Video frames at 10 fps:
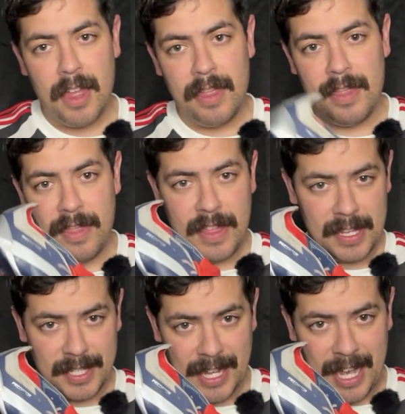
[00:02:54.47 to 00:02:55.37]

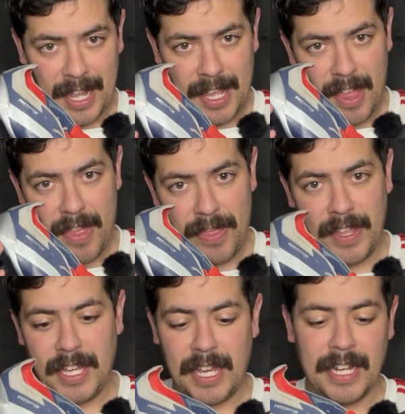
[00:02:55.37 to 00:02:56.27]
this guy,
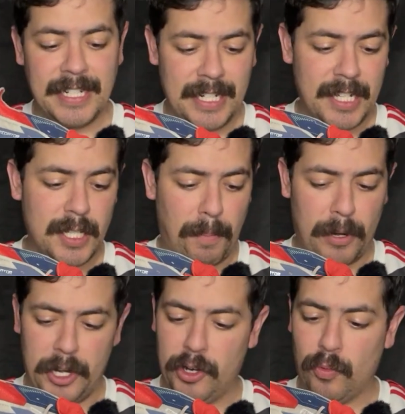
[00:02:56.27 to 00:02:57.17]
the Adidas
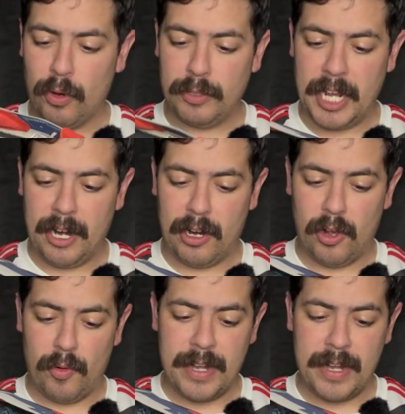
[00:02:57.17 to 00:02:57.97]
Predator Roteiro.